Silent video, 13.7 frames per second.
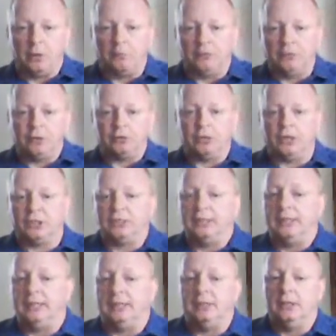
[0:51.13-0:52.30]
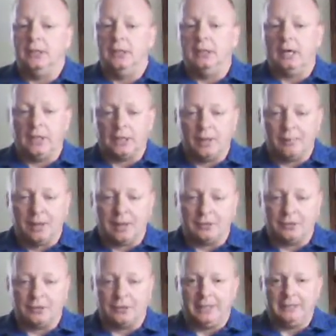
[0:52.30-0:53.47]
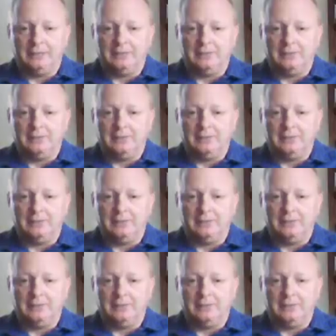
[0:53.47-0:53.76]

open the instructions, and then come back when you're ready.